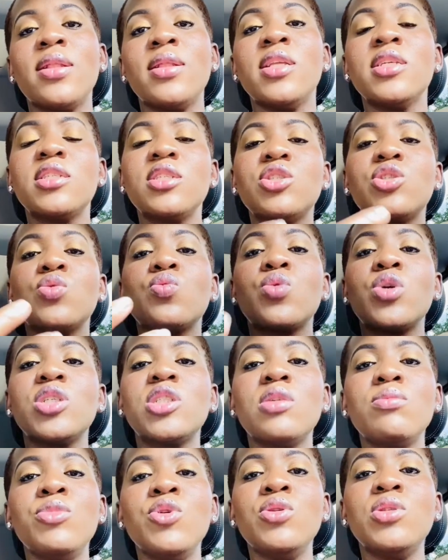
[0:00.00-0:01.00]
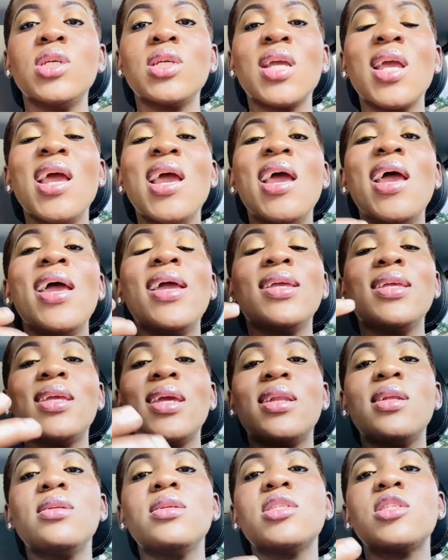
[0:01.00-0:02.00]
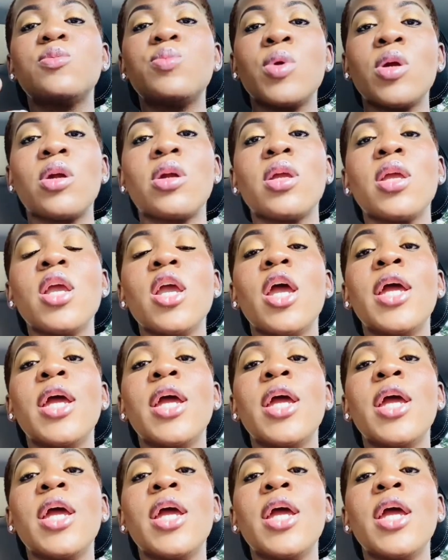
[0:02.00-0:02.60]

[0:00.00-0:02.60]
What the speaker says: Listen to worship music and get in the spirit.